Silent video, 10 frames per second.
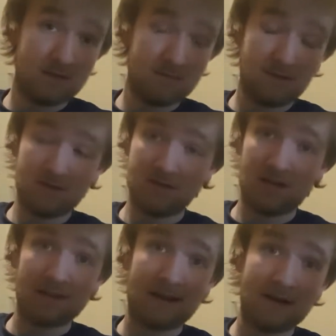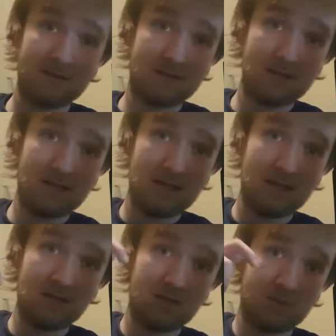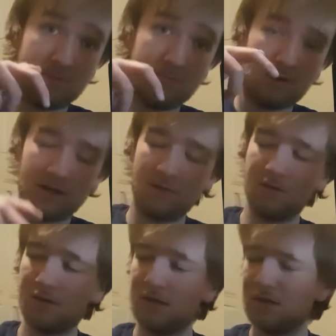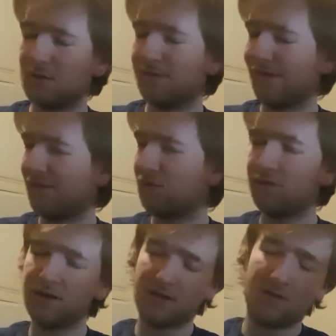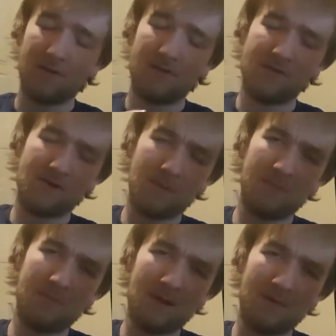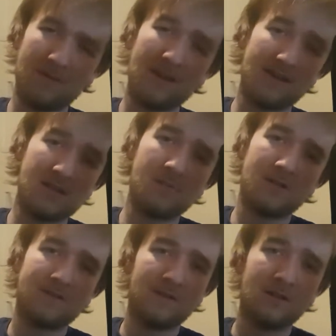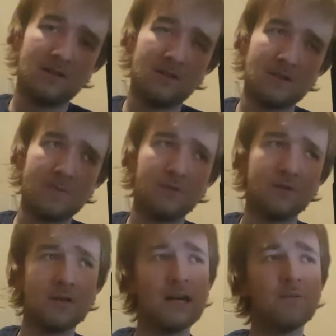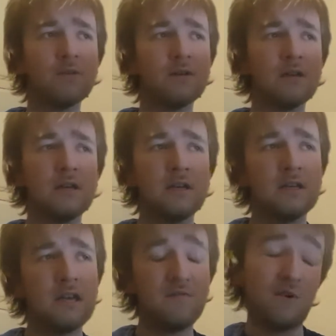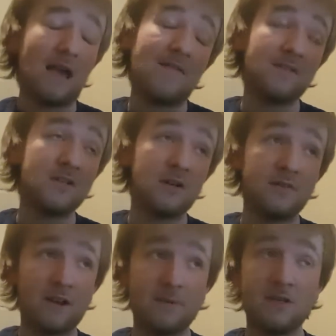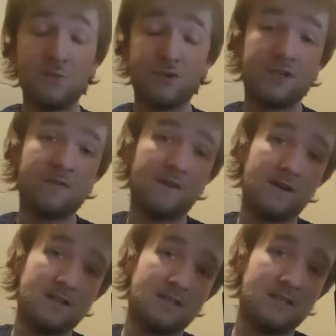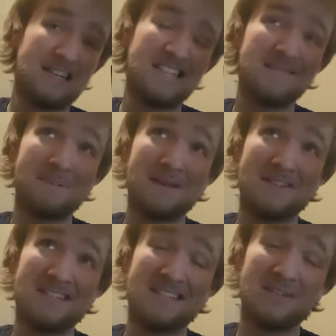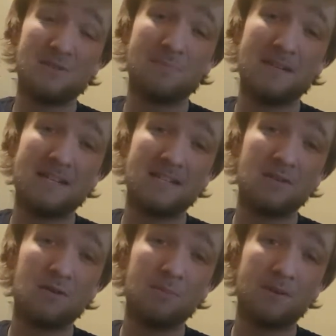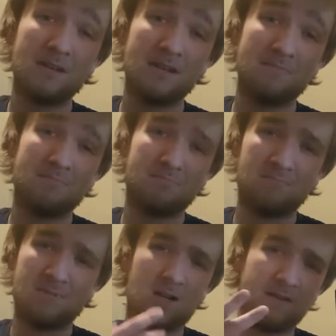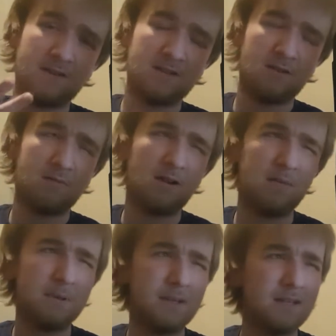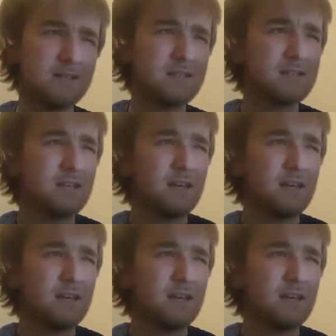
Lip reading: You can check that out in the description below. Got 500 views, so if you've come from that one, thank you so much for your support on that one. If you haven't, I'd recommend you watch it first. It's about 6 odd minutes long, but it kind of goes over my opinions.